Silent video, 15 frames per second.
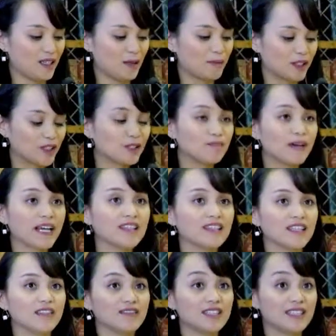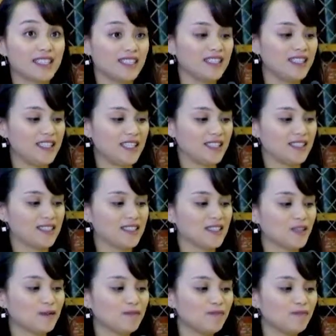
perspectives, techniques.